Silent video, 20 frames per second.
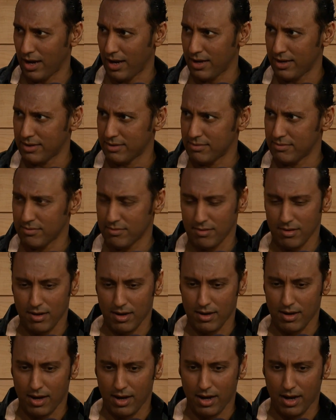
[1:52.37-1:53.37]

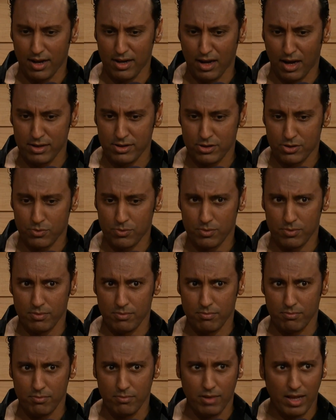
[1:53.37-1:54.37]
I just,
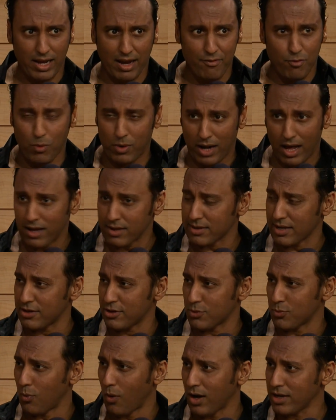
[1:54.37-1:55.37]
like everyone else, I
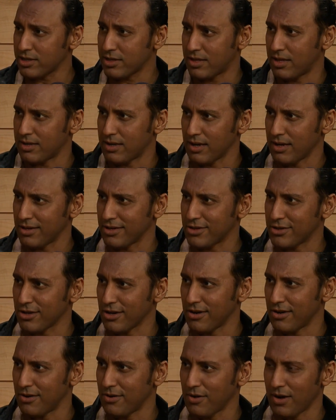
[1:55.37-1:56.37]
just watched The Daily
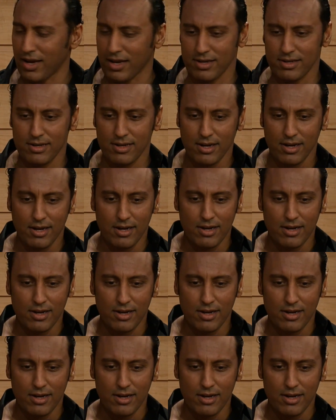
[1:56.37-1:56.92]
Show, and